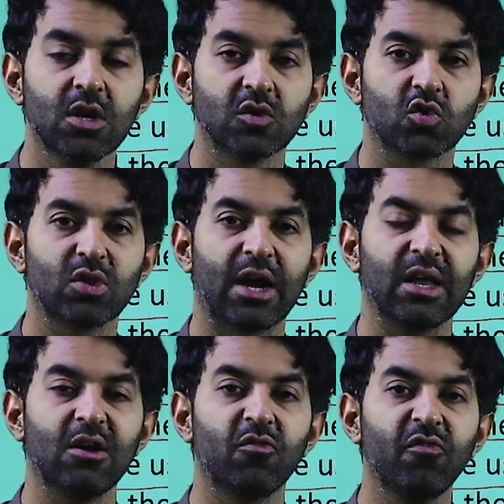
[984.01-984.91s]
so that
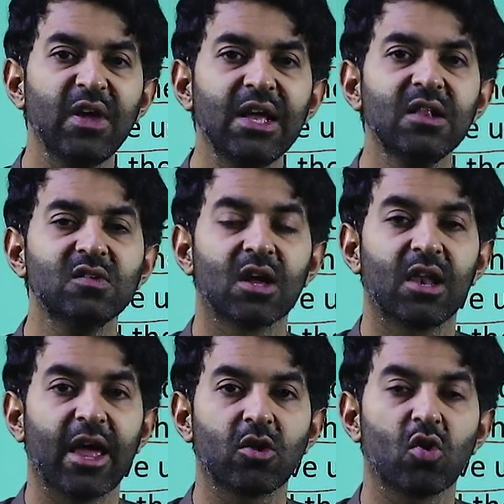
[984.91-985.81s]
it feels
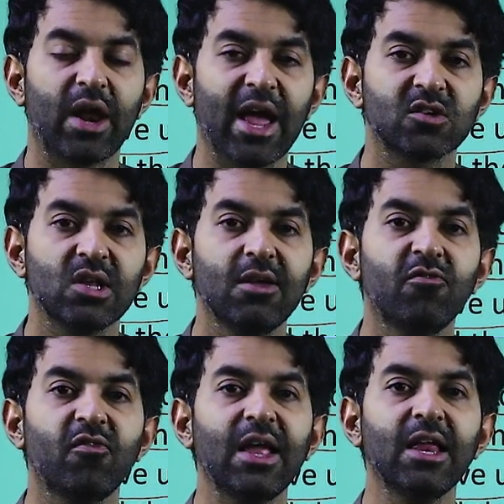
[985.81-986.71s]
like you are actually
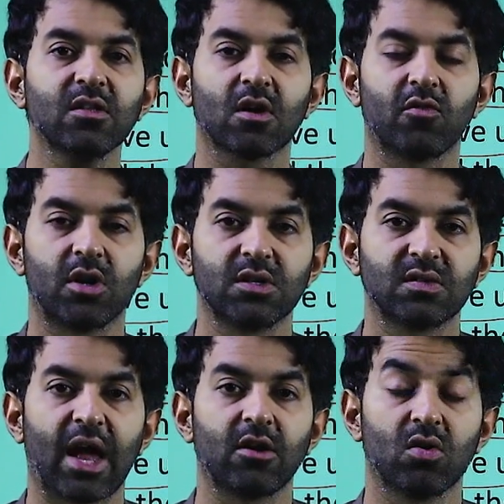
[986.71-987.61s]
feeling the words
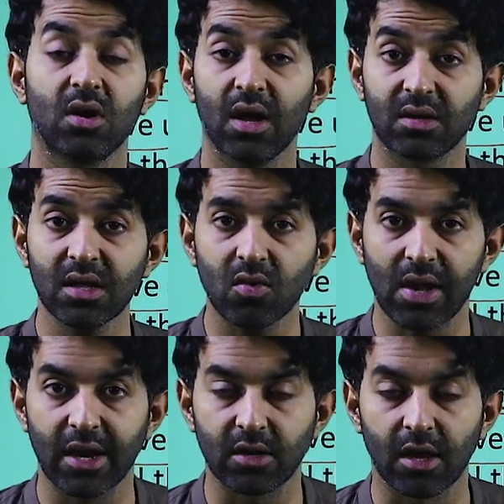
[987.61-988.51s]
that you are
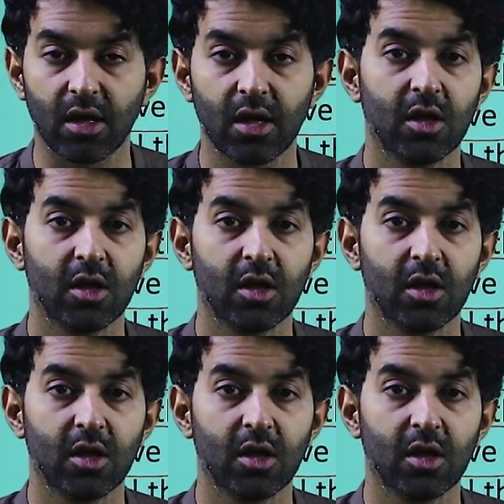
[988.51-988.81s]
articulating.